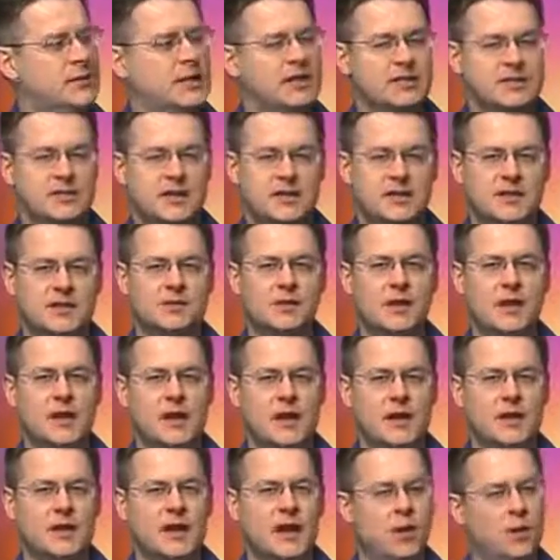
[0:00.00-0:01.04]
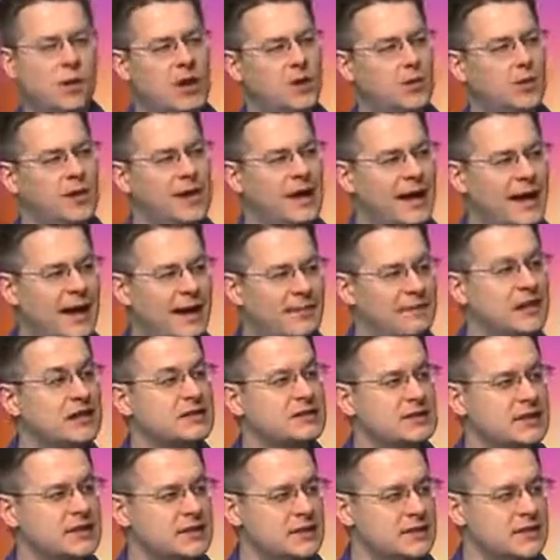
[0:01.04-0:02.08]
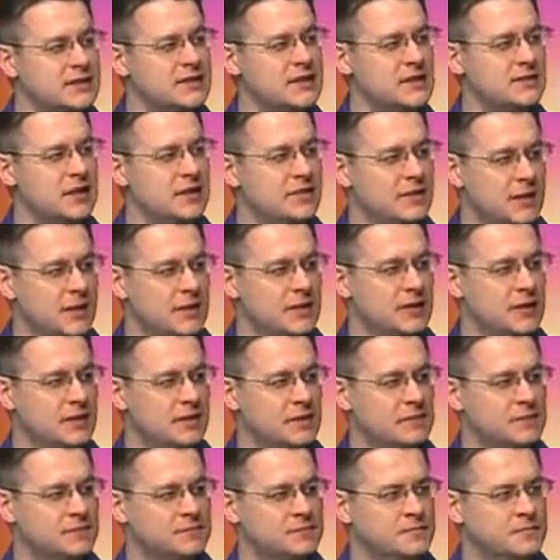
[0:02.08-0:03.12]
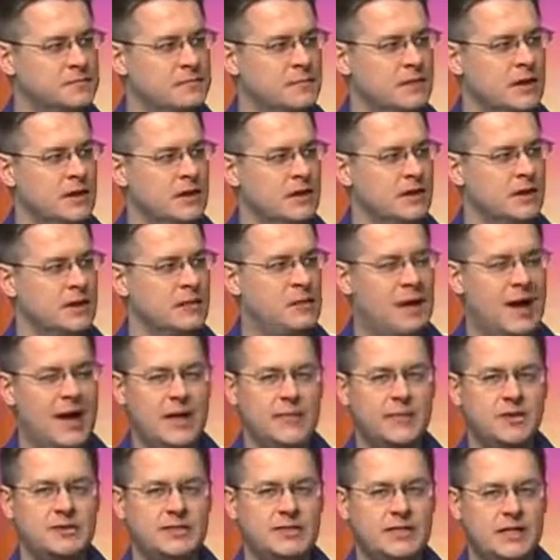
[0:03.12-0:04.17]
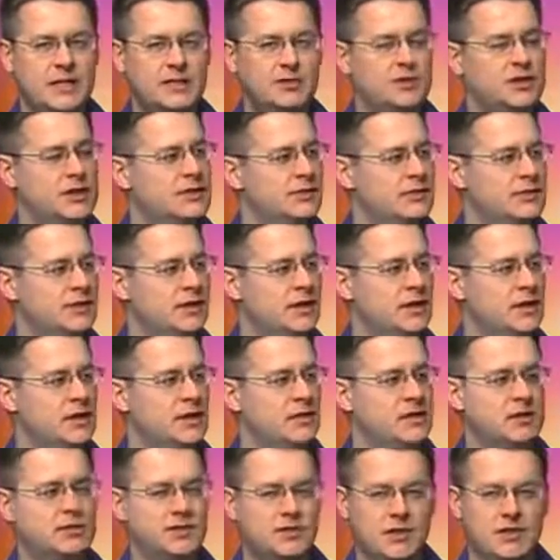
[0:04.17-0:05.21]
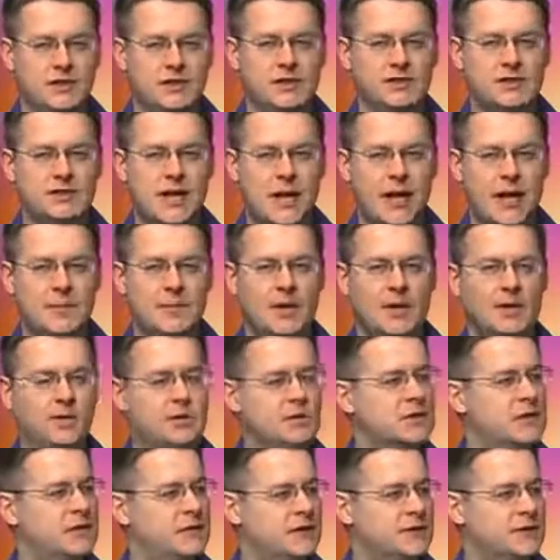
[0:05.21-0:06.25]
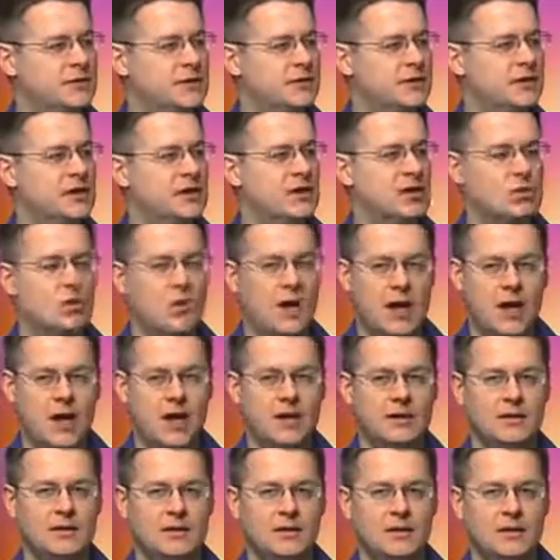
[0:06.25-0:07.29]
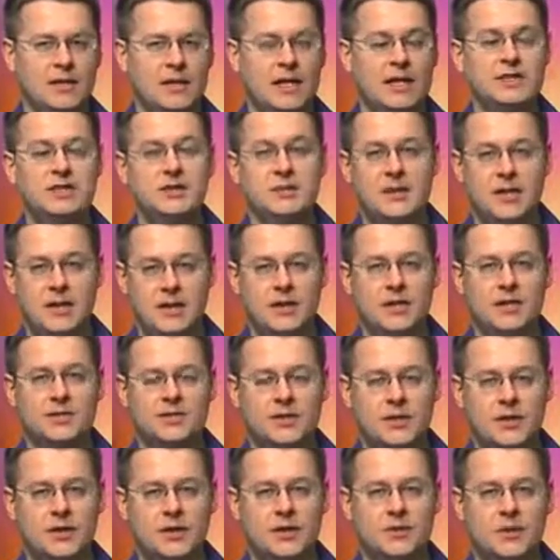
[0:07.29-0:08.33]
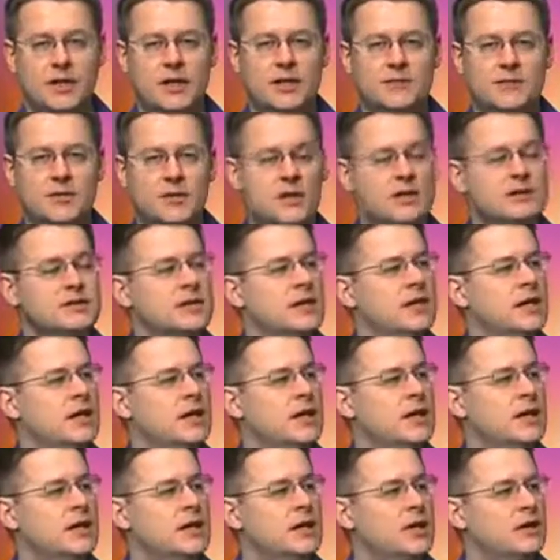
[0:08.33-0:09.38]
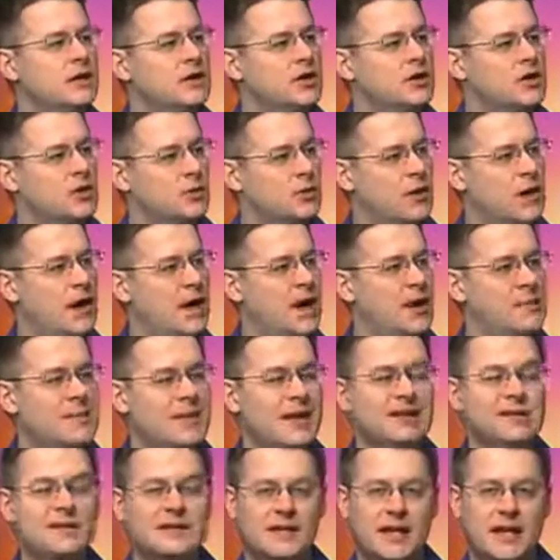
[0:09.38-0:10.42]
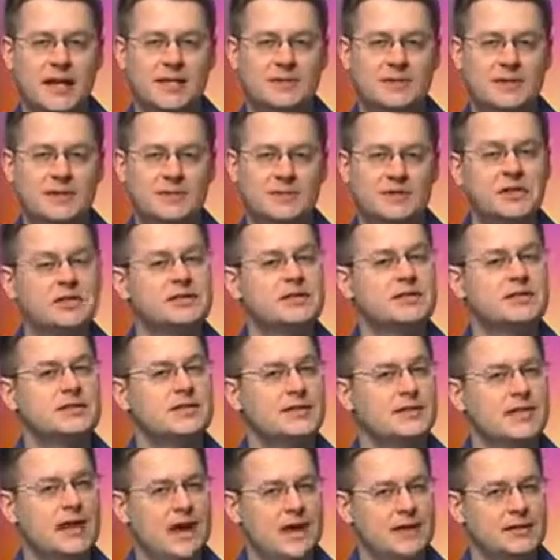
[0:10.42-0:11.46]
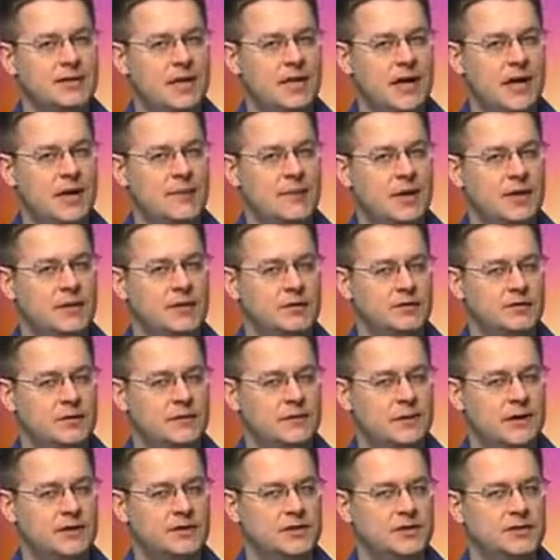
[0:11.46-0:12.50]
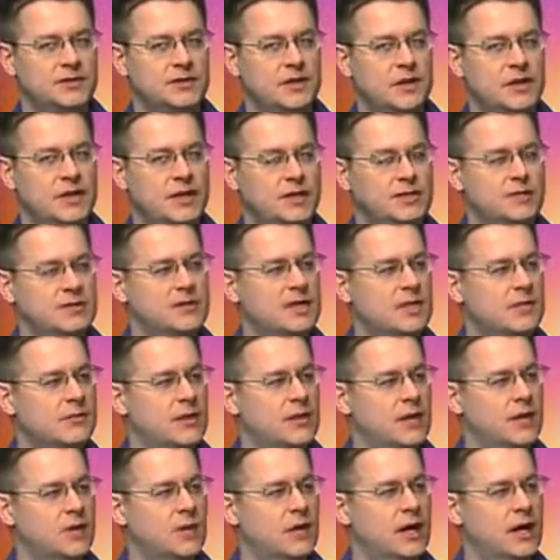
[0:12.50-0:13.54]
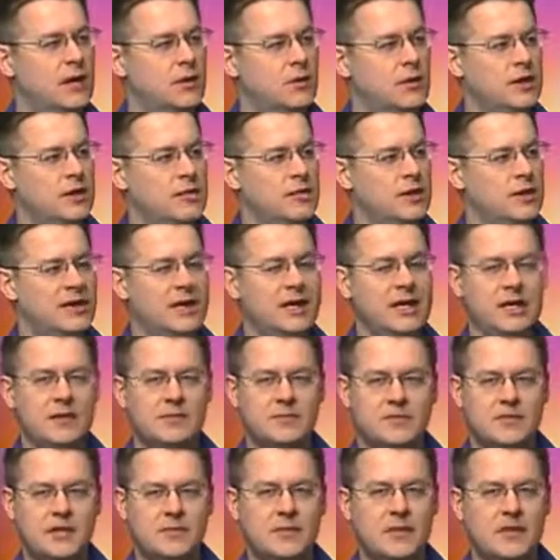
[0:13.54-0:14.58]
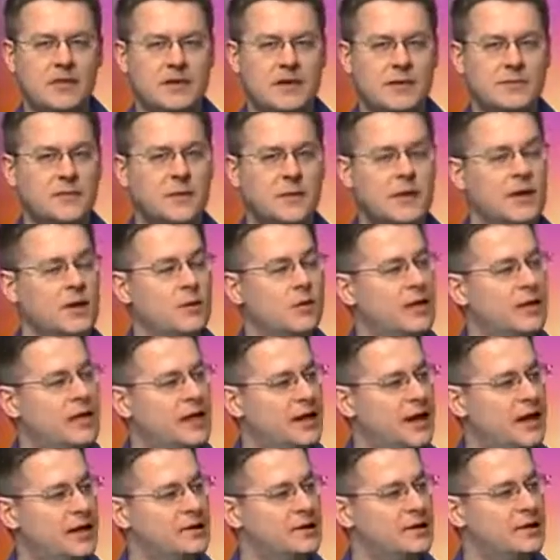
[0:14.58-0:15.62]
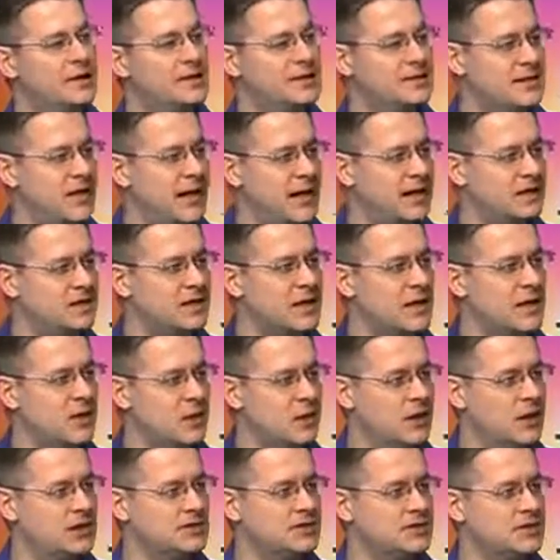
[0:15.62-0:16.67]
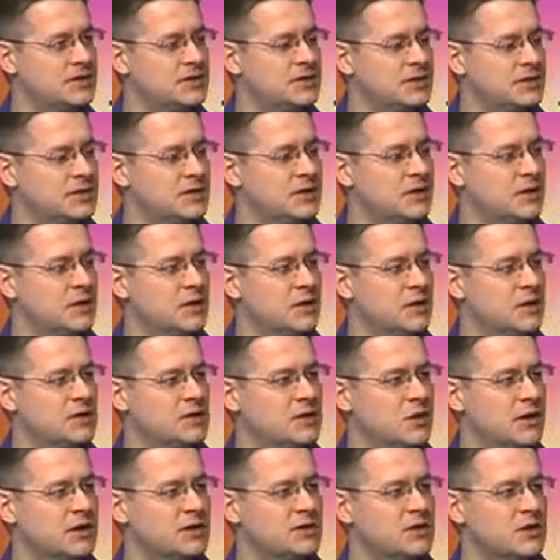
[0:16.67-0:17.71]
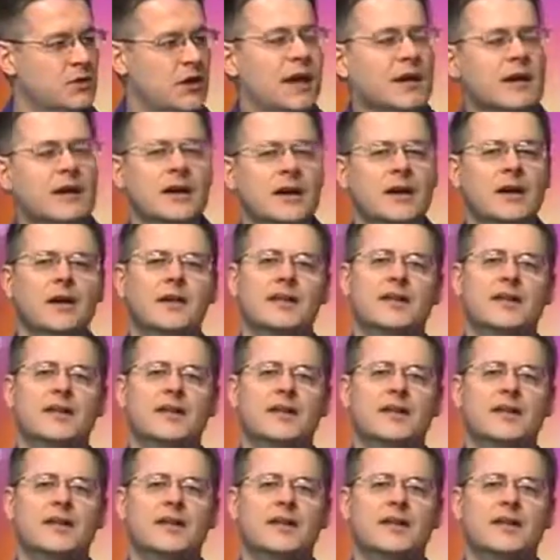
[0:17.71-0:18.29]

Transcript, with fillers: Because this is one area where we obviously teach something very different. The Bible teaches that Jesus died by crucifixion. The Quran, and Shabir Ali is going to read it for us, uh, the Quran maintains that Jesus did not die by crucifixion. So here's something where we believe something different, and we can actually test our religion to see which one is correct.